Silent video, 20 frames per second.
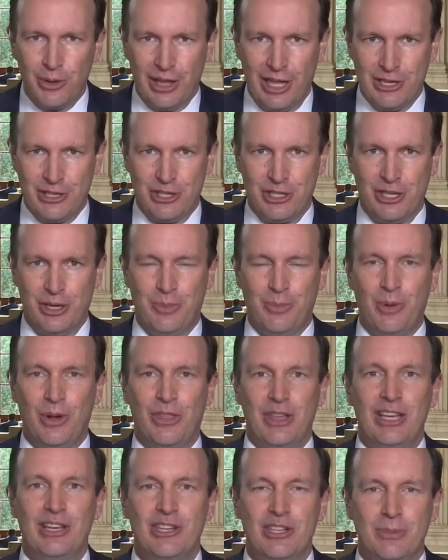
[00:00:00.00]
relationship
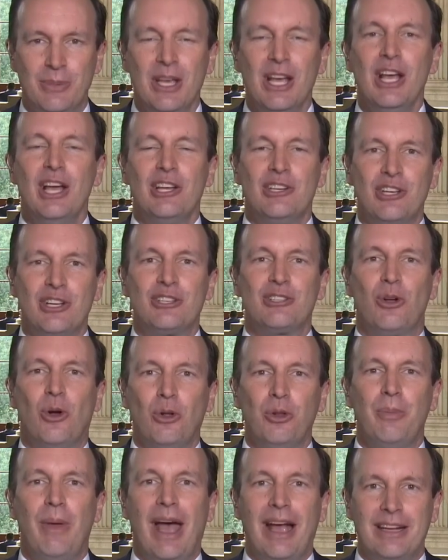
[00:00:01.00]
with Egypt. Just
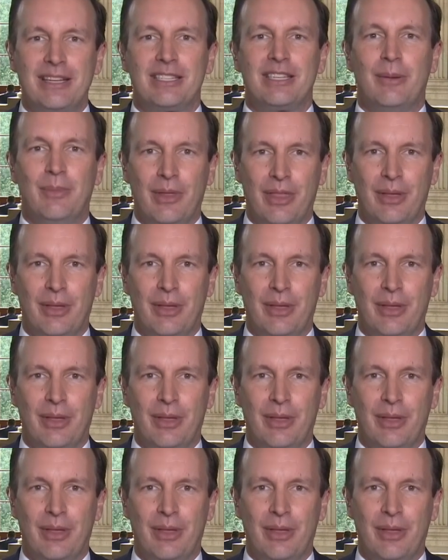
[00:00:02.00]
hold back some